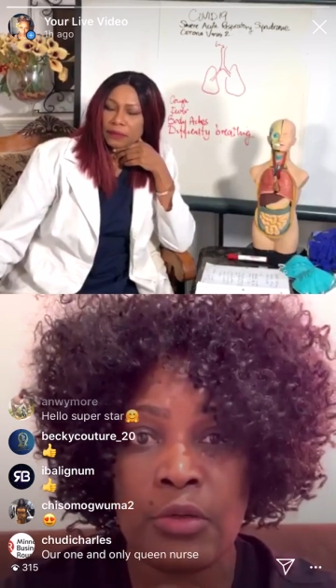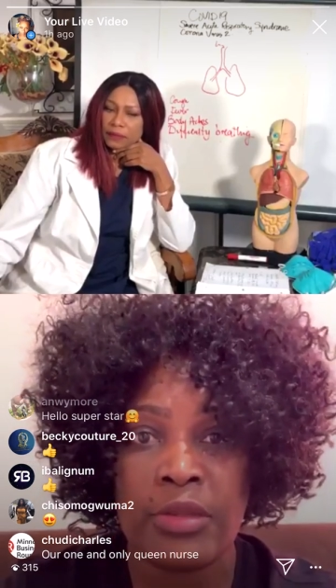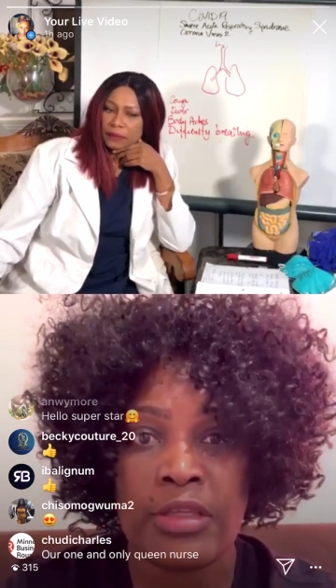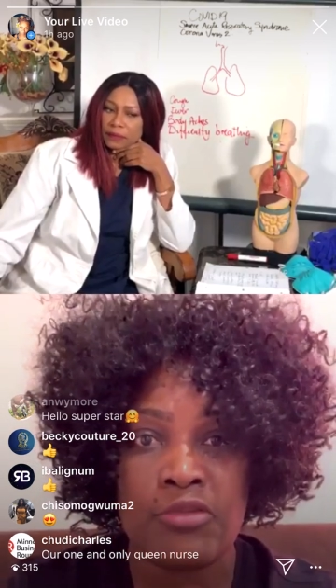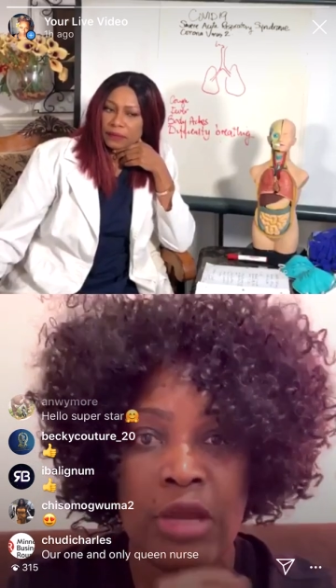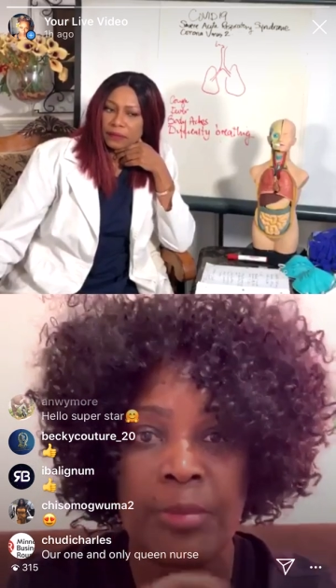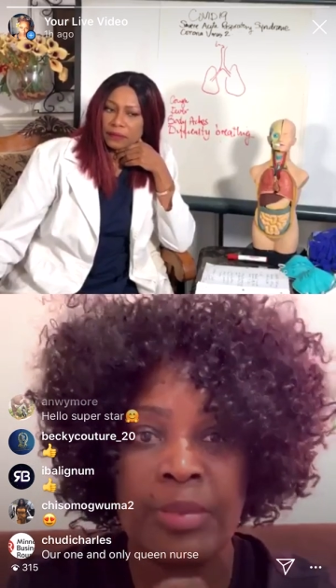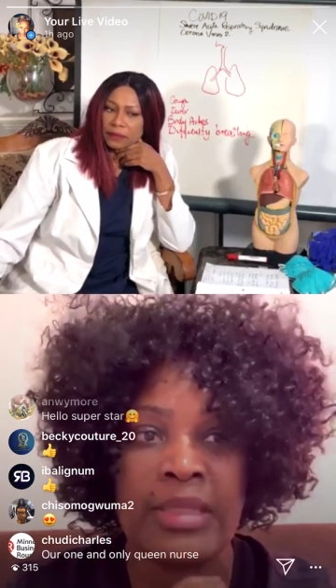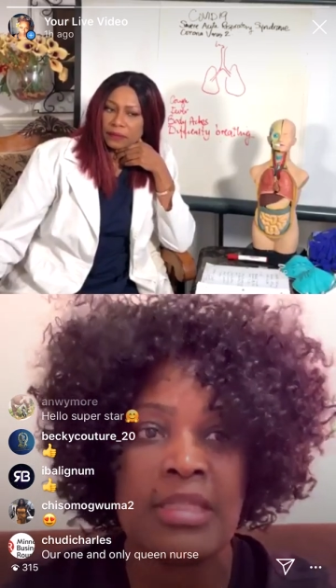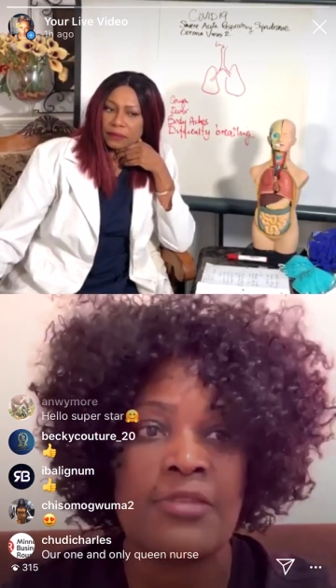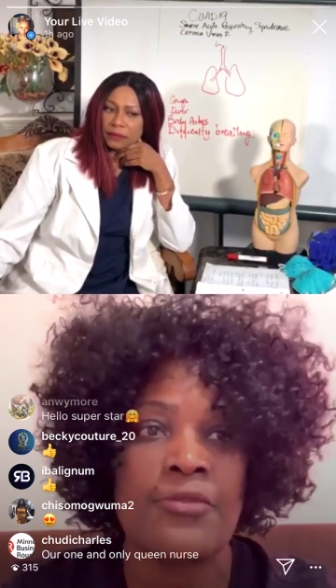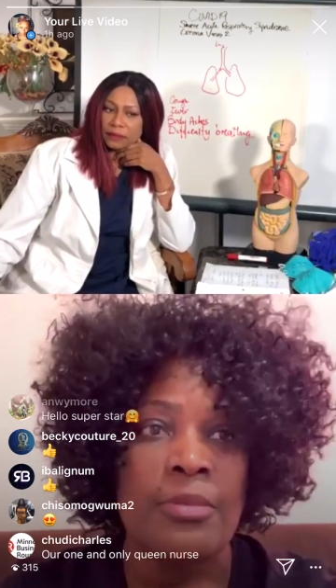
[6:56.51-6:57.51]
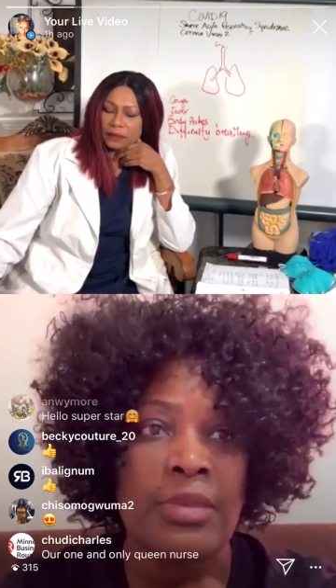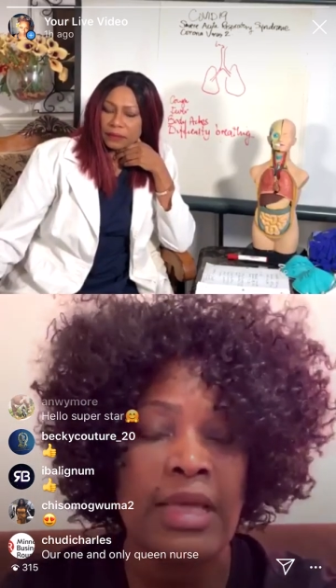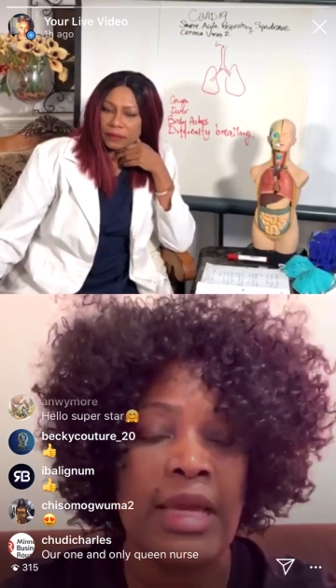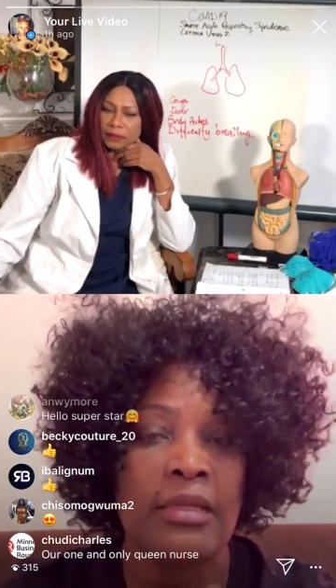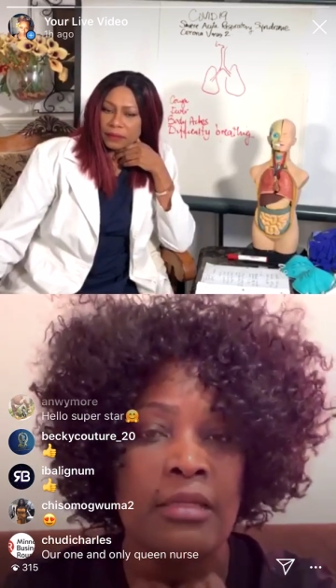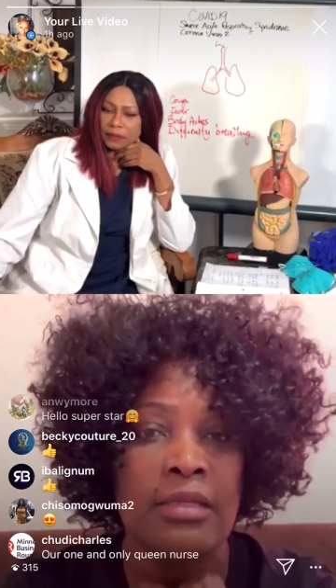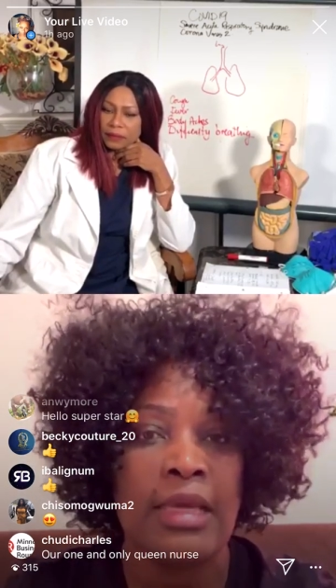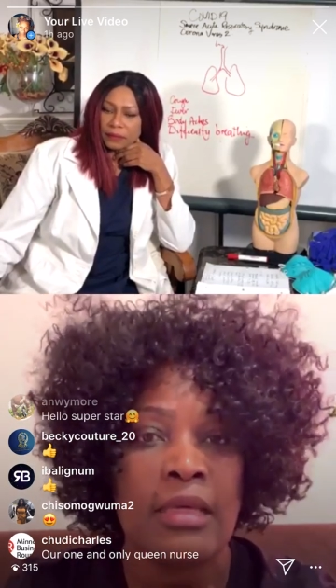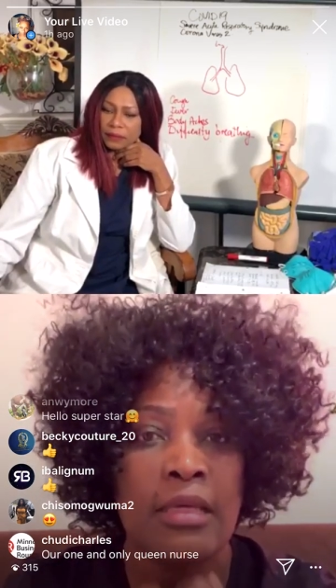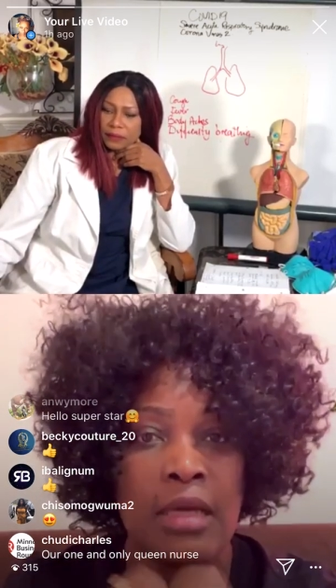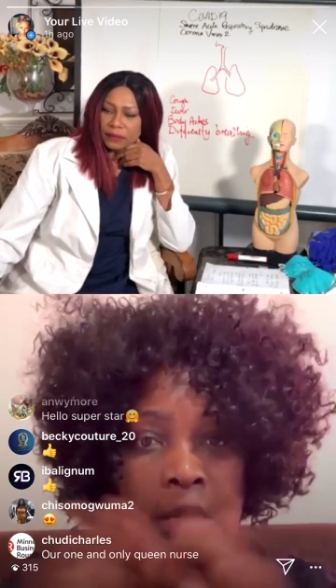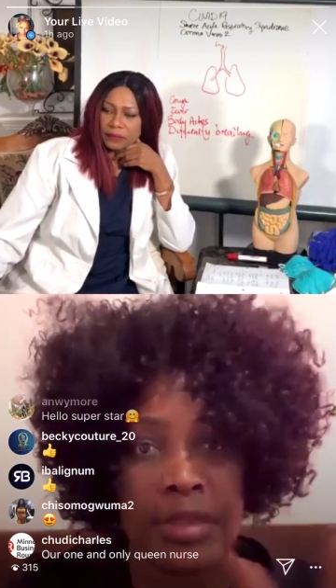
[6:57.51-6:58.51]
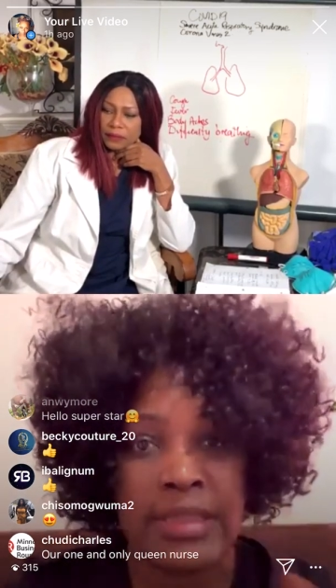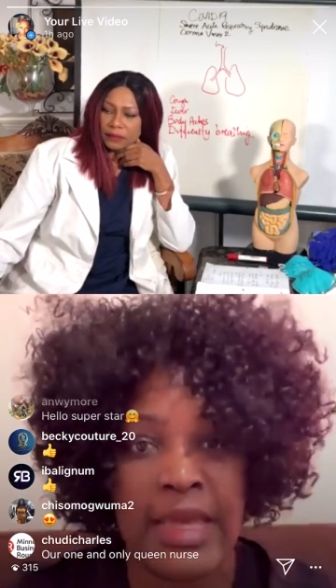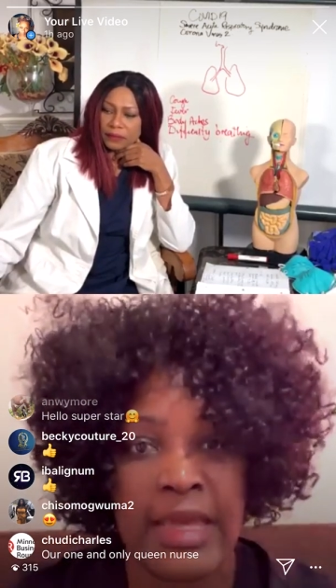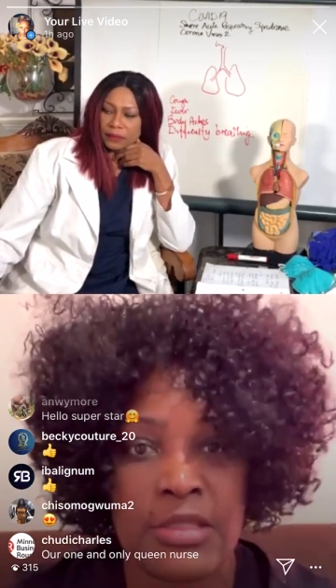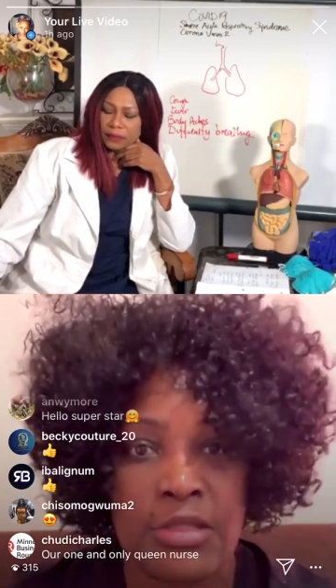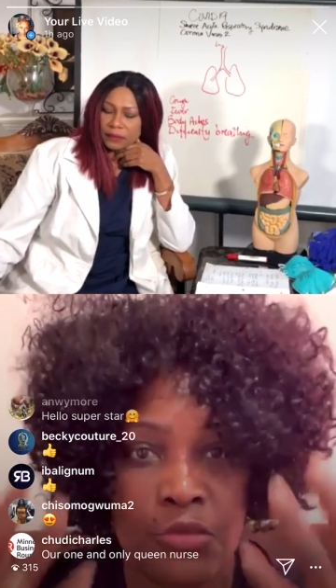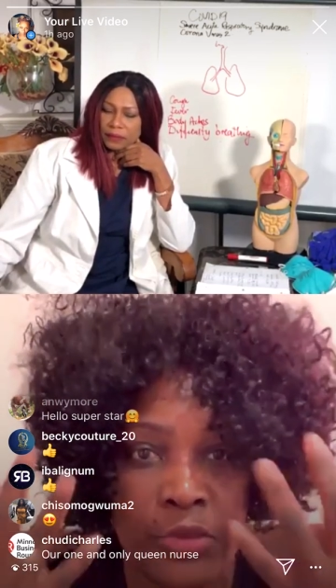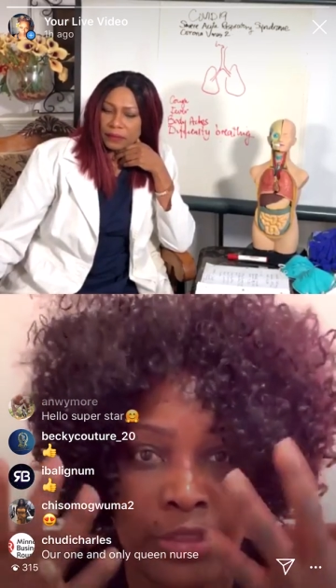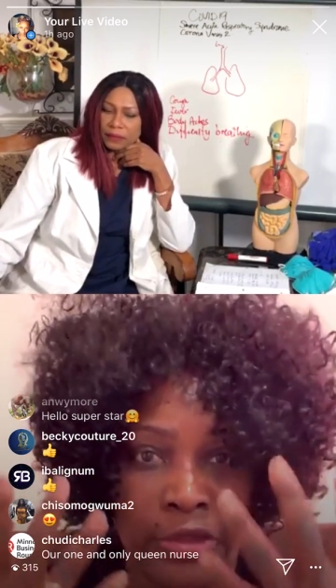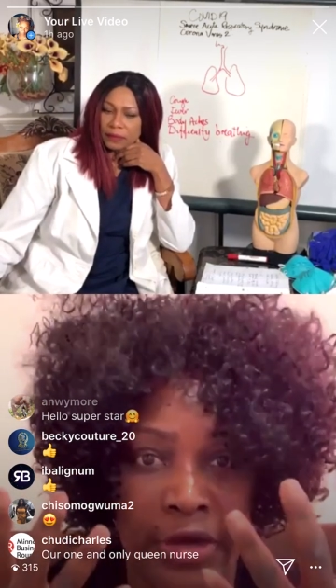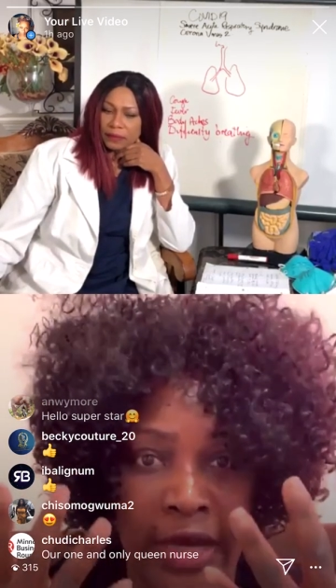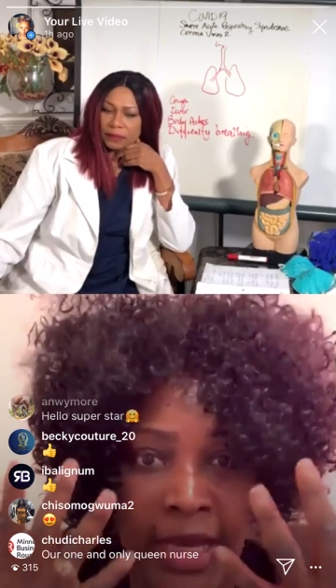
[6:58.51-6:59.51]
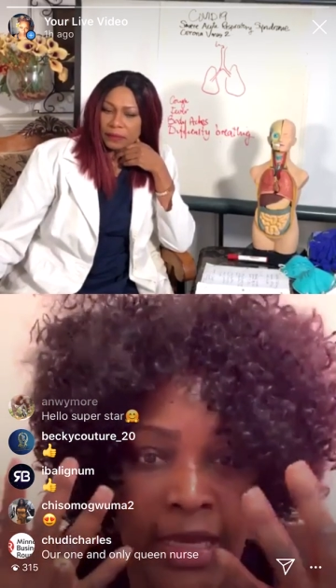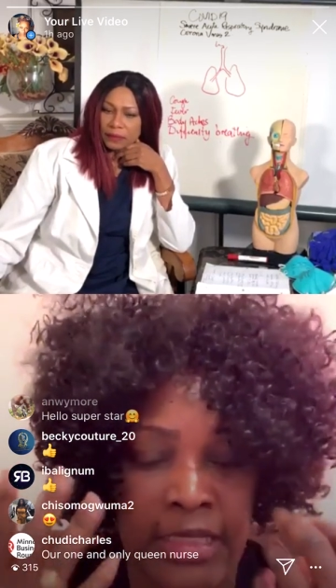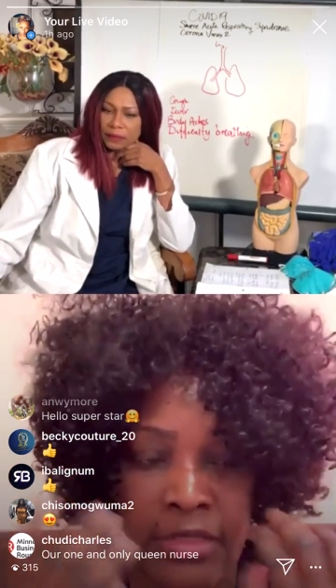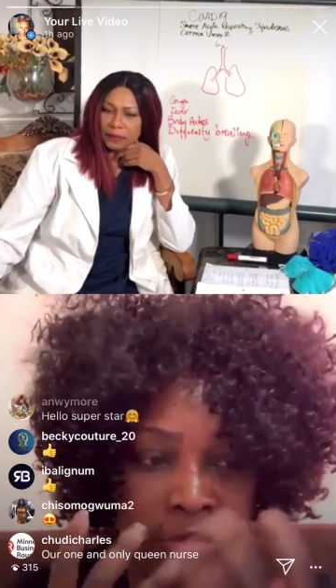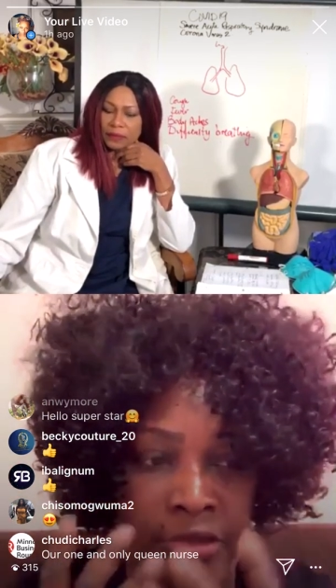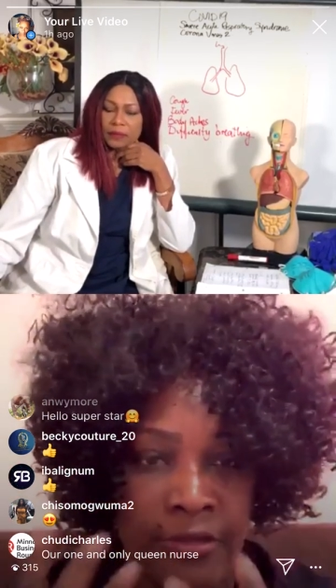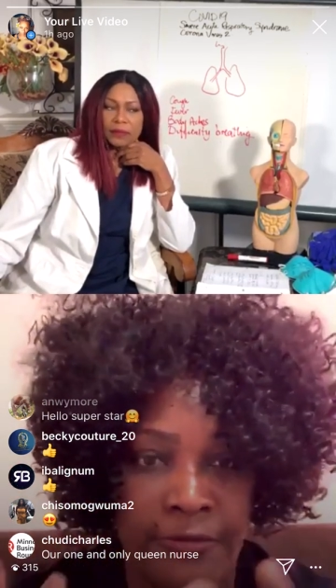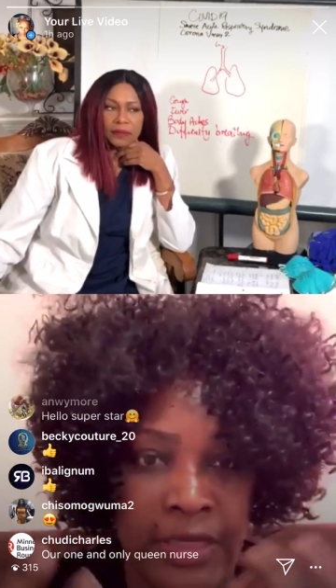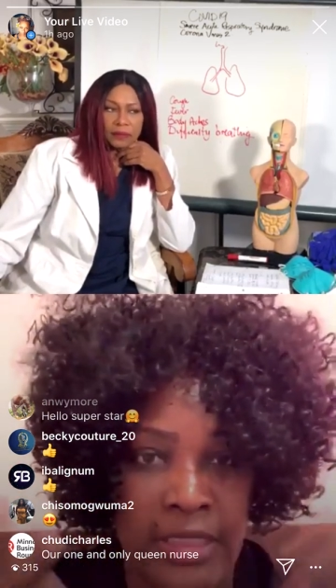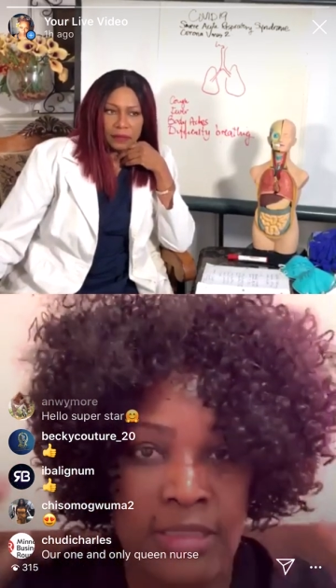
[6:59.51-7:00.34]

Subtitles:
the droplets from kind of like coming at you in your eyes or your face.